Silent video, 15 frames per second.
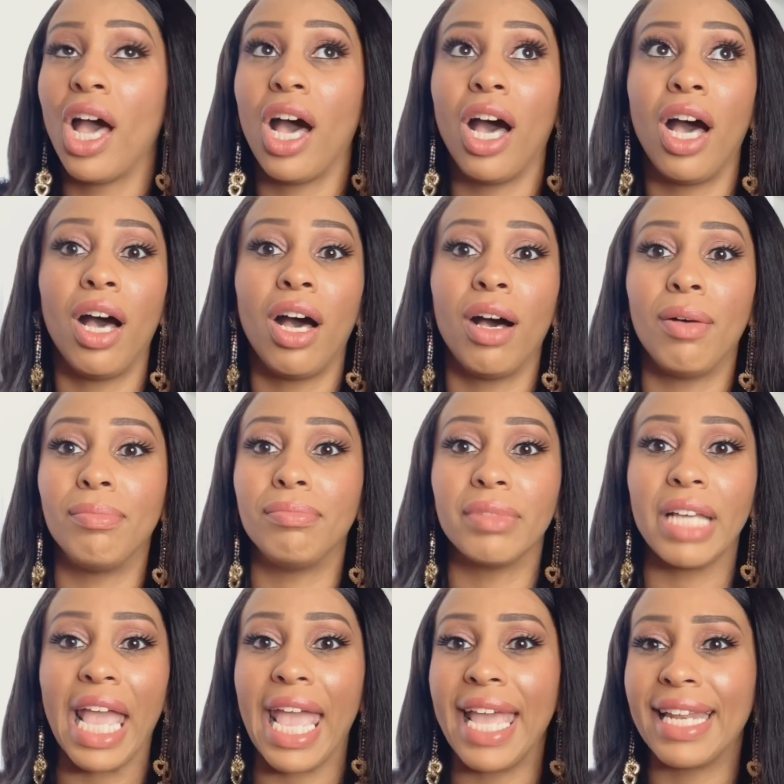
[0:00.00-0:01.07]
Um,
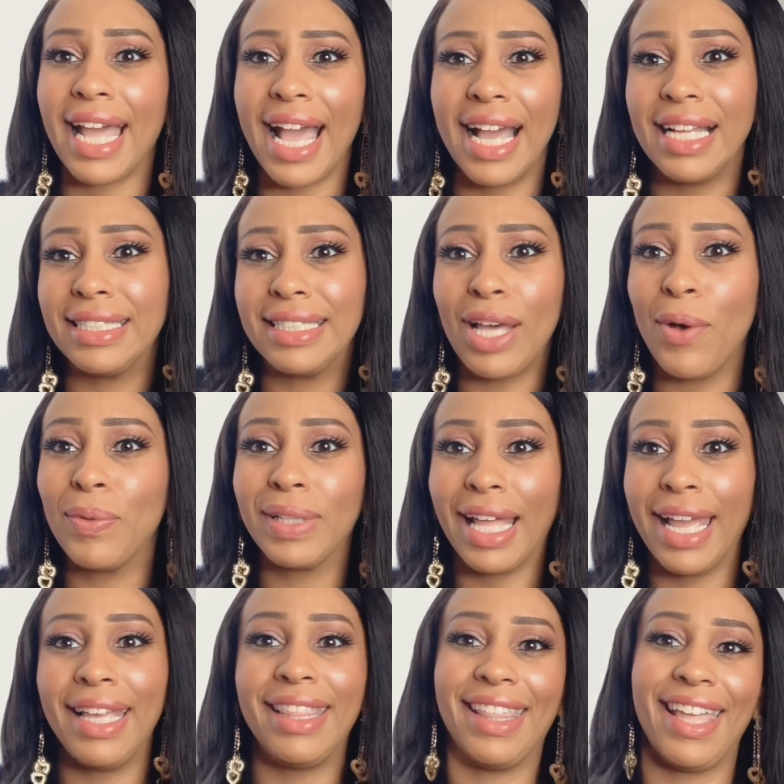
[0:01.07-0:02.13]
and I don't
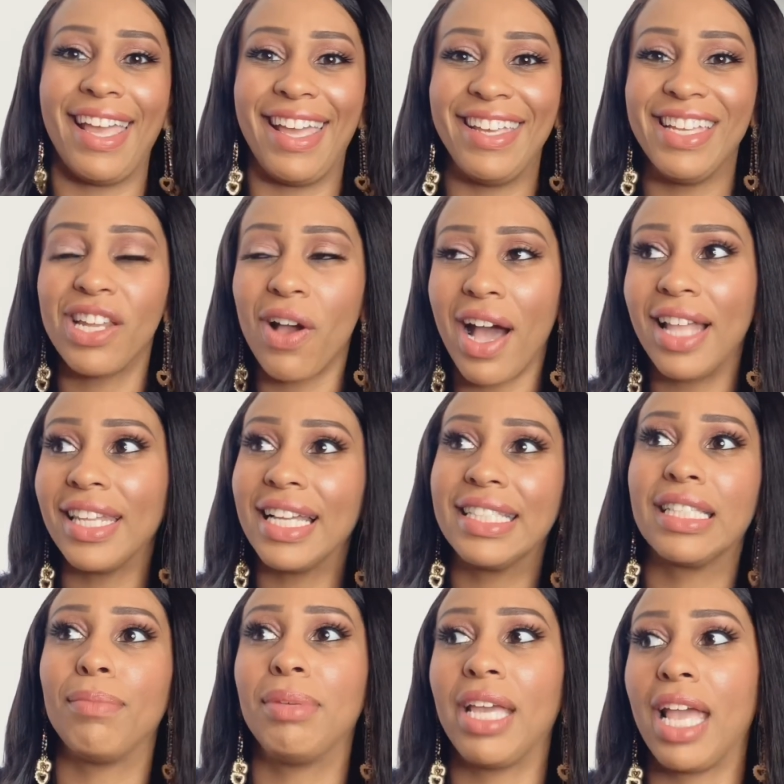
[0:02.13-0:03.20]
like that. You know, I like
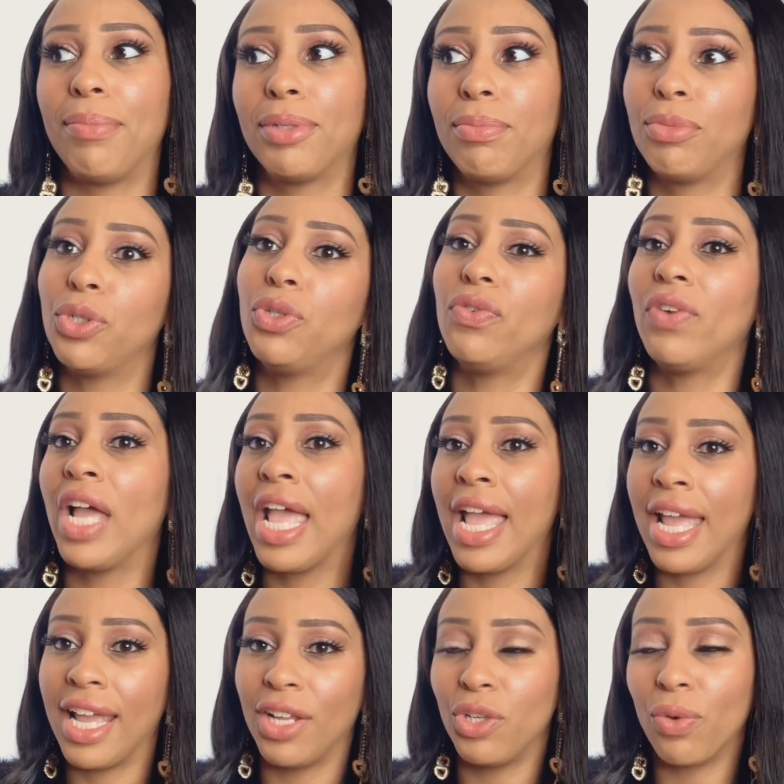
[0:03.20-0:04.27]
to be able to move
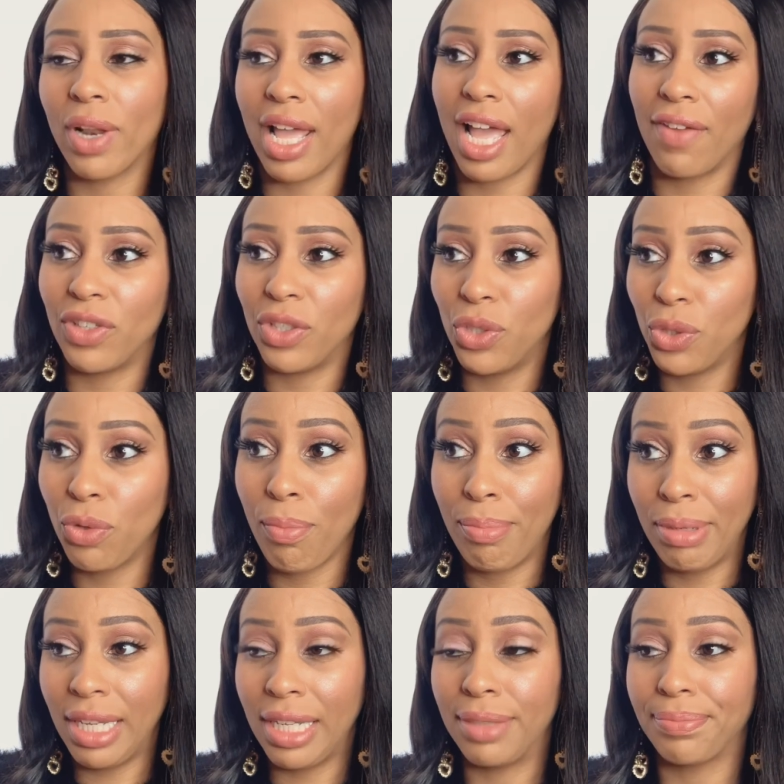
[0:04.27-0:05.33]
and do what I have to do,
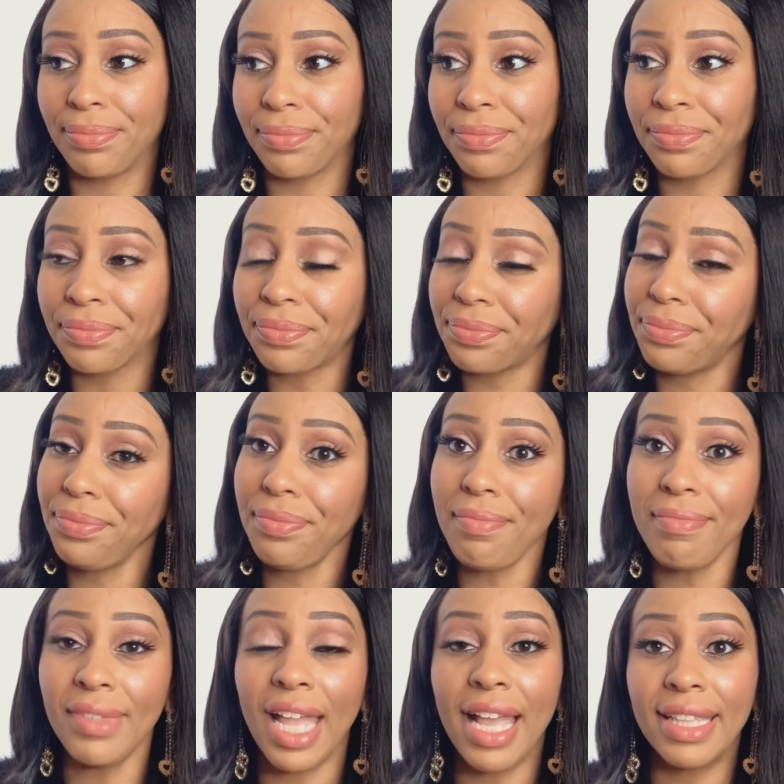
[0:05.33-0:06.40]
but
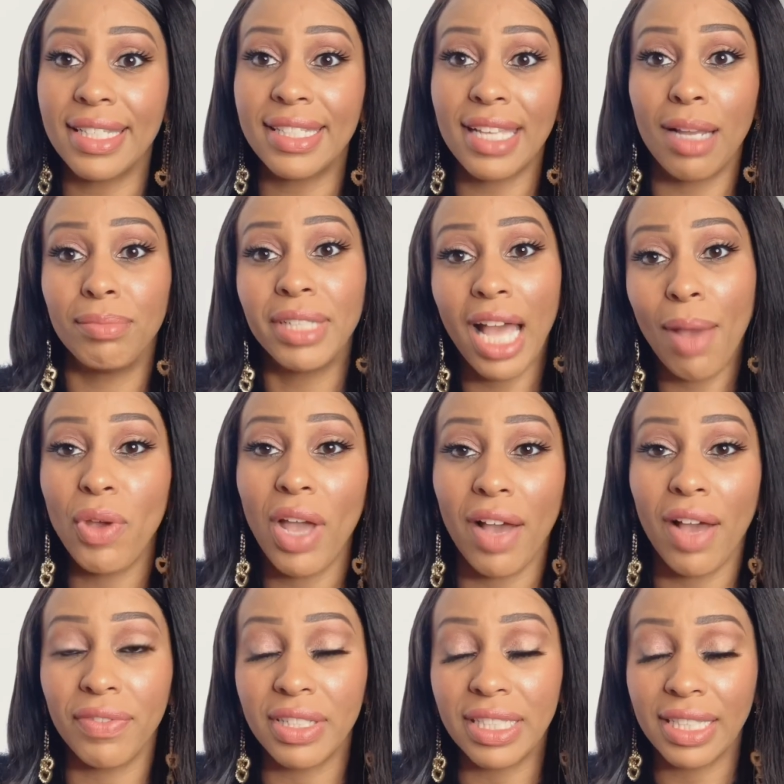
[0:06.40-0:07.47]
at the same time, you
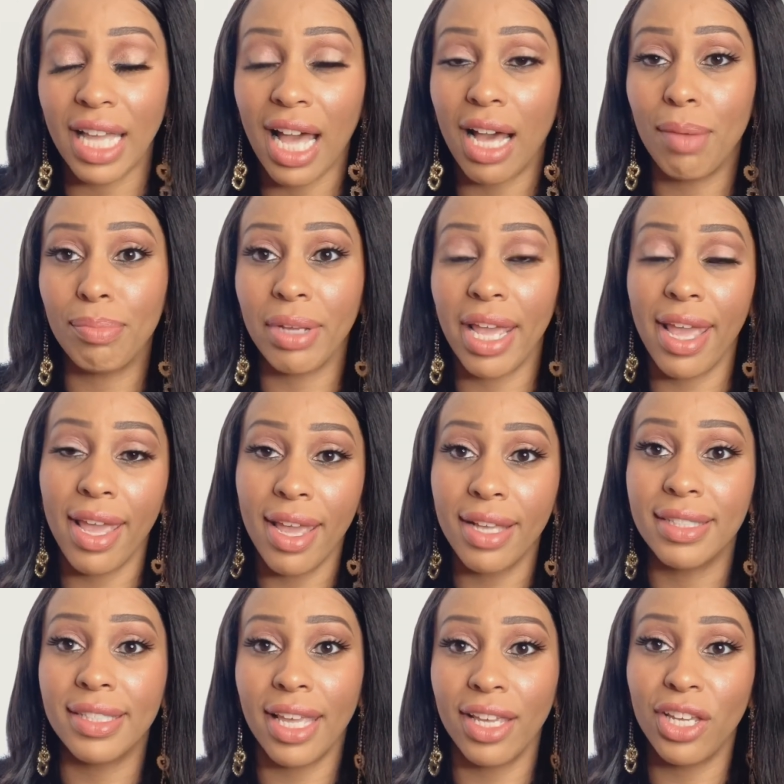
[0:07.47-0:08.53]
have to stop
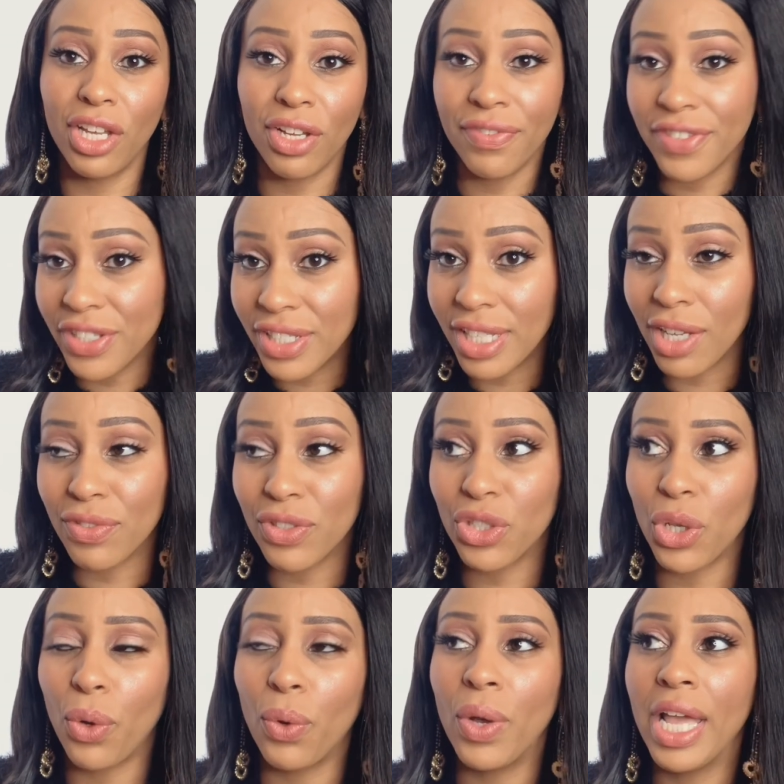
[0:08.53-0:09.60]
and take care of yourself.
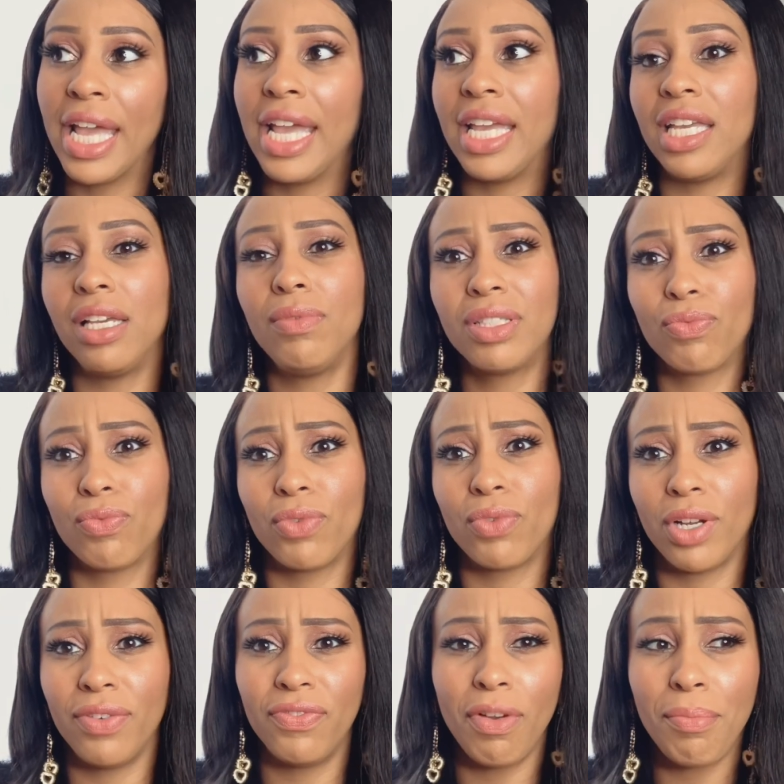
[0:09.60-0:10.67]
So it was
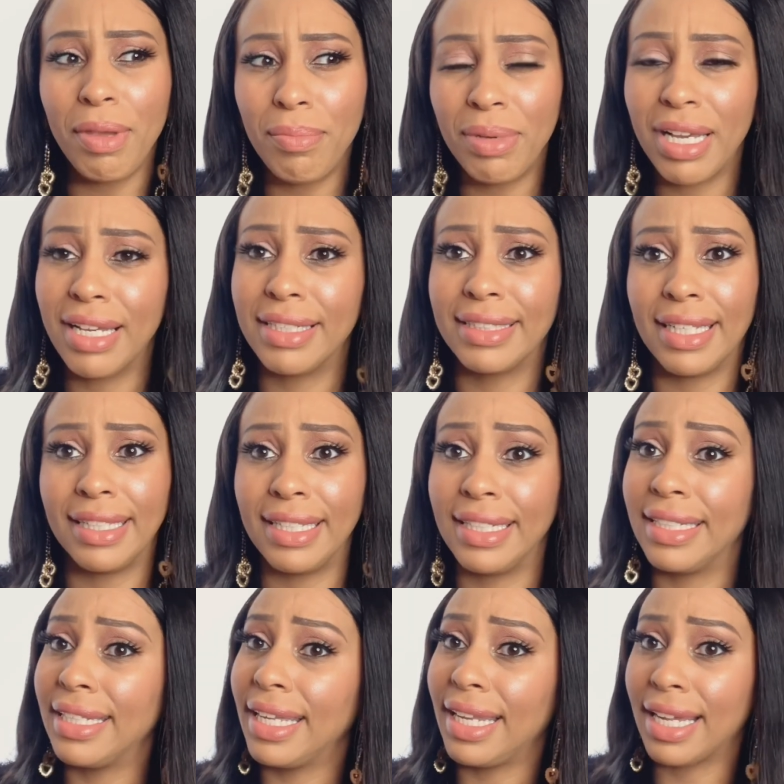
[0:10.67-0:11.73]
rough for me because at the end of
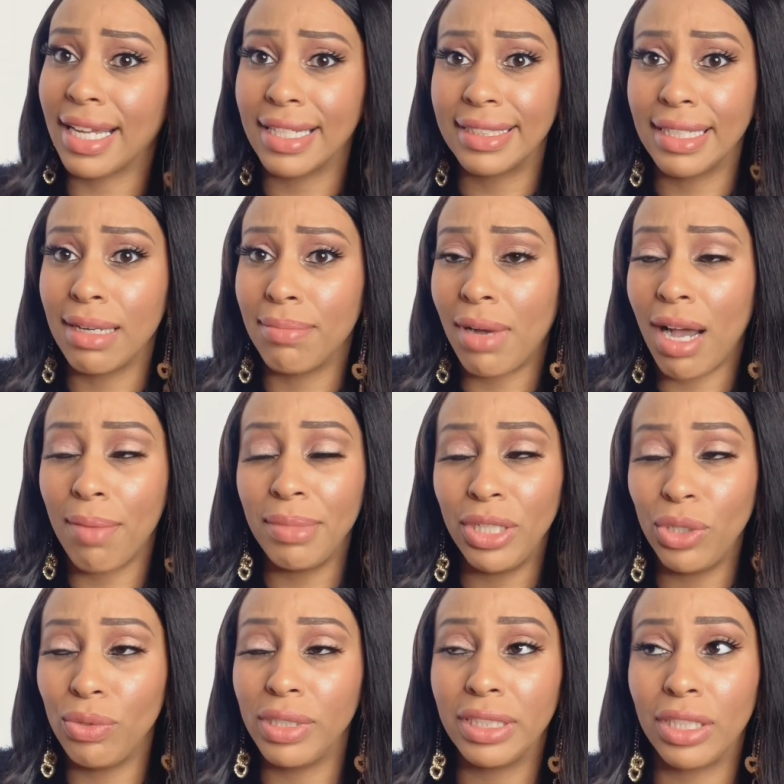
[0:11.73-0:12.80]
the day, like I said, mommy
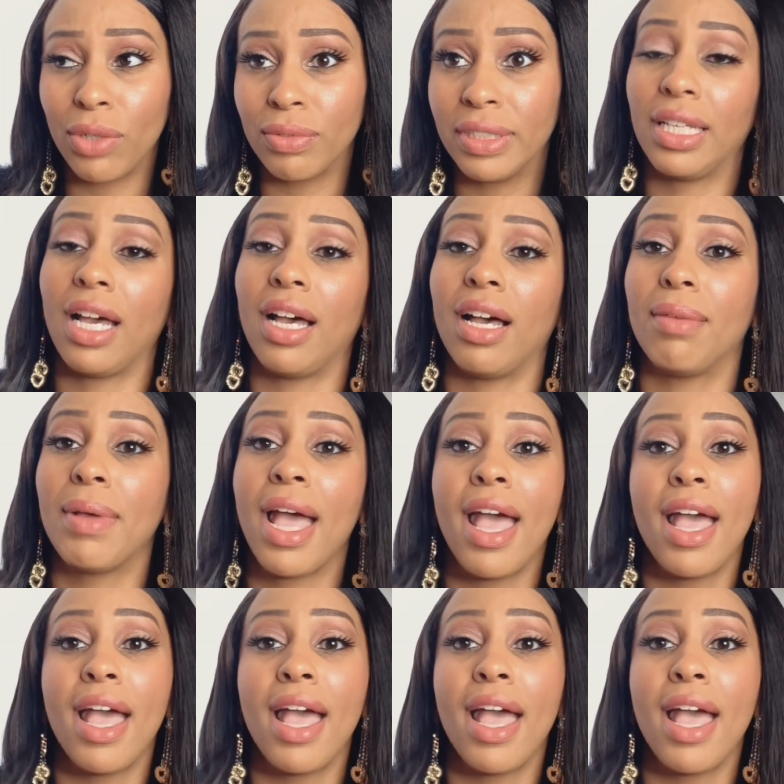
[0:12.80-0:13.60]
duties don't stop.